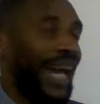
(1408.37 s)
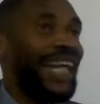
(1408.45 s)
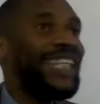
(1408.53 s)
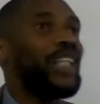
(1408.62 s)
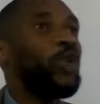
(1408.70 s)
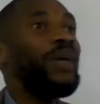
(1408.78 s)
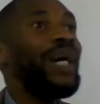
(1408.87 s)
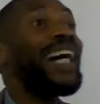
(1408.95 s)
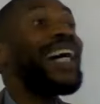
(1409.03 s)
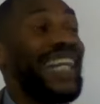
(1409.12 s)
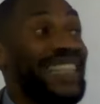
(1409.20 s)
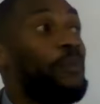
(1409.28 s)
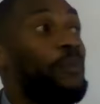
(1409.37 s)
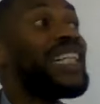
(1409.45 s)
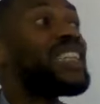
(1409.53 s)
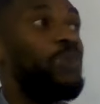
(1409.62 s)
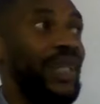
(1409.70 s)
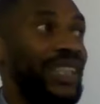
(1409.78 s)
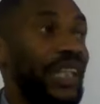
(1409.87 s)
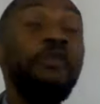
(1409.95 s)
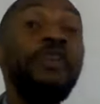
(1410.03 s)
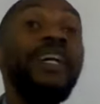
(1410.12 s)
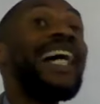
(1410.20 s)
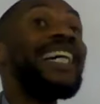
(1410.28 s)
And it will be a greater punishment if
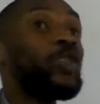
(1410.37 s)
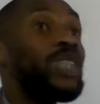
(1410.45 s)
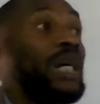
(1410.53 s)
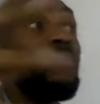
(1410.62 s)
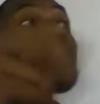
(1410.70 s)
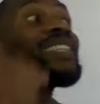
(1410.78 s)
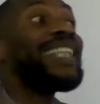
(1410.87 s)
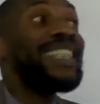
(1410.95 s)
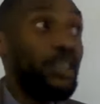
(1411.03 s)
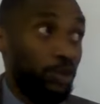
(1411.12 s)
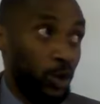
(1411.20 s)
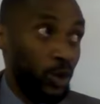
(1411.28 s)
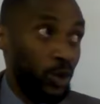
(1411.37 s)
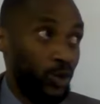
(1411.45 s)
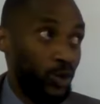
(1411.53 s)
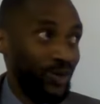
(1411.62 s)
he has to demonstrate it for you.